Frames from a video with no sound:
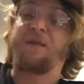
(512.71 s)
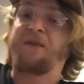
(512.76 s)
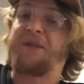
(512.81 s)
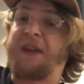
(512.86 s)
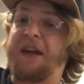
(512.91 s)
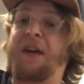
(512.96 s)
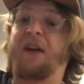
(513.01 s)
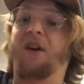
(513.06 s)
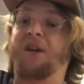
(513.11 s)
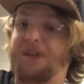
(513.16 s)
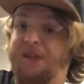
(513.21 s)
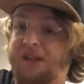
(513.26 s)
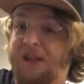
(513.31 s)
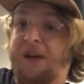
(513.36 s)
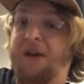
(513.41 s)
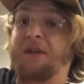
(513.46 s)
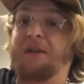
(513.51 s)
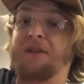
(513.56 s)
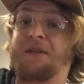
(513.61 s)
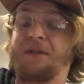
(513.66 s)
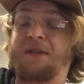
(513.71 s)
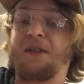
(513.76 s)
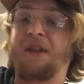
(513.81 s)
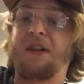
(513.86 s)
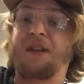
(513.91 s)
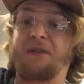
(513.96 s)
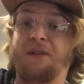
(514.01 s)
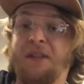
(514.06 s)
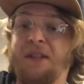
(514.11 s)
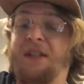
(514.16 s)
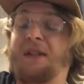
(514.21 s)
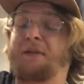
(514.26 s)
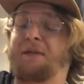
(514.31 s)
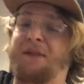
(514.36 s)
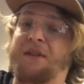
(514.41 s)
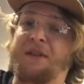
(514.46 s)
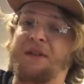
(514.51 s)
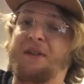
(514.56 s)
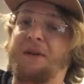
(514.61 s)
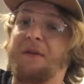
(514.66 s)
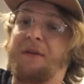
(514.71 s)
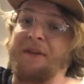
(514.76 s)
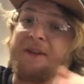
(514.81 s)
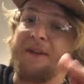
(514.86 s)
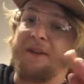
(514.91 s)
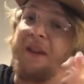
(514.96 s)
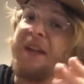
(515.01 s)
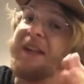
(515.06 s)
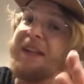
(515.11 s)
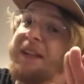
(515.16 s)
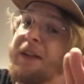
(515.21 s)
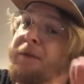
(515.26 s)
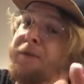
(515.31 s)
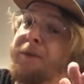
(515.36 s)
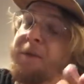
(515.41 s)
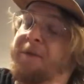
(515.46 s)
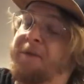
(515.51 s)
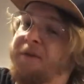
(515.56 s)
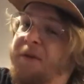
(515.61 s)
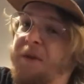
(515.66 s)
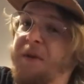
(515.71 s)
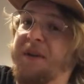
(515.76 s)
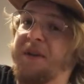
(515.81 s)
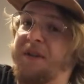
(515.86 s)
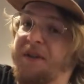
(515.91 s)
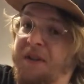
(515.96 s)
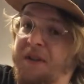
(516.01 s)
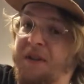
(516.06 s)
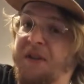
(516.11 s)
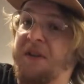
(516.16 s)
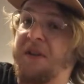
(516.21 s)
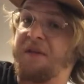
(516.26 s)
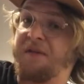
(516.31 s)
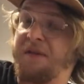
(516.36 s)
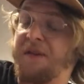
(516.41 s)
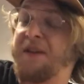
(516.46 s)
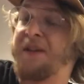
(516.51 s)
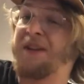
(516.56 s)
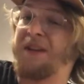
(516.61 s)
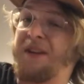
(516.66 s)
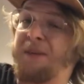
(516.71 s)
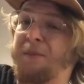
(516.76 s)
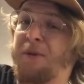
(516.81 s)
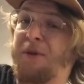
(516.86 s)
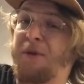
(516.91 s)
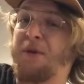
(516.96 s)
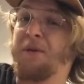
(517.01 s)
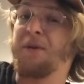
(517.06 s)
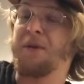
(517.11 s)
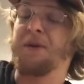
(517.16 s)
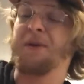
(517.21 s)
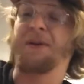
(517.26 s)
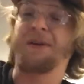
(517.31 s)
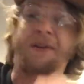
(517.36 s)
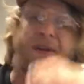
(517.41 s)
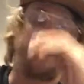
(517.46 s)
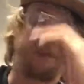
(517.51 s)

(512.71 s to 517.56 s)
they all sound slightly different, so they're like different voices of the same chord.